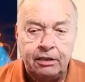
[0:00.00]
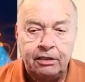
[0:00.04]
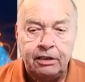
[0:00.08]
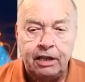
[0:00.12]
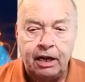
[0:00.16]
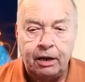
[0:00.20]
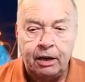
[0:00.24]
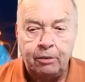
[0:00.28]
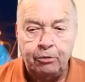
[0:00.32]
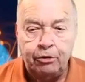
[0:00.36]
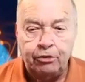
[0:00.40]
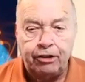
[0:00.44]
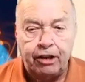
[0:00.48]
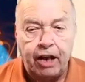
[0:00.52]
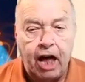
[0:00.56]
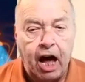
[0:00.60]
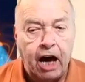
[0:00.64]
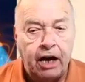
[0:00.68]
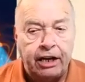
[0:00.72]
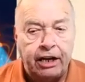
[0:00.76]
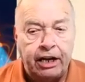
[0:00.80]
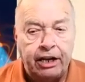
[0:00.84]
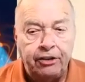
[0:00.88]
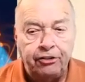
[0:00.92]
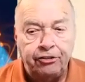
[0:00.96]
that was
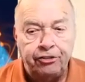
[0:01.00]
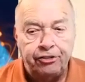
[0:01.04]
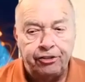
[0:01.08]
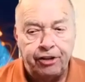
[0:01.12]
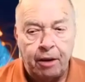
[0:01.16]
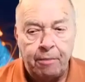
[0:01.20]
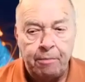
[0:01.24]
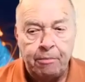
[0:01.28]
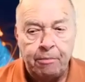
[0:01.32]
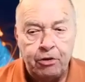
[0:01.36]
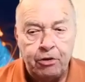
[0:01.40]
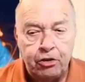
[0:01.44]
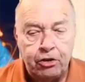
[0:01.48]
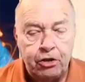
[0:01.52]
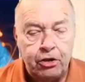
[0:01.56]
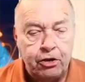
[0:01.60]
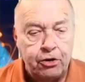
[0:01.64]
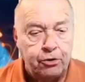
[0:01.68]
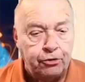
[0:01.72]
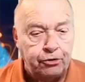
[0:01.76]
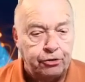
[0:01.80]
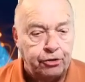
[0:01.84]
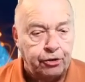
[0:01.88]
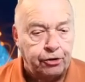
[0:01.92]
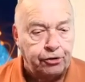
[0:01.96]
locking some
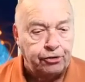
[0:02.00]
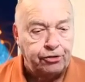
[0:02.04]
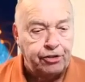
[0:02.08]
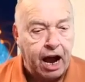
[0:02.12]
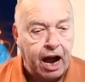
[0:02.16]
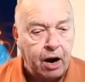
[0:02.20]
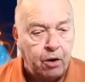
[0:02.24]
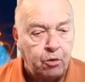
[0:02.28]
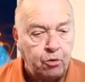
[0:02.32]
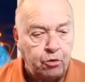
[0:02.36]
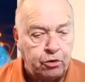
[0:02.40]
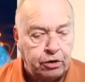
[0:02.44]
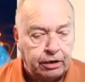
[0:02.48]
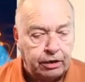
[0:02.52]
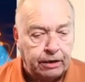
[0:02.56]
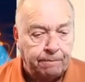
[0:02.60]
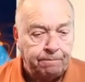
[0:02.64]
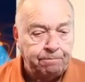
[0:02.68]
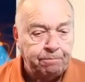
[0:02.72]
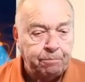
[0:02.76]
users out.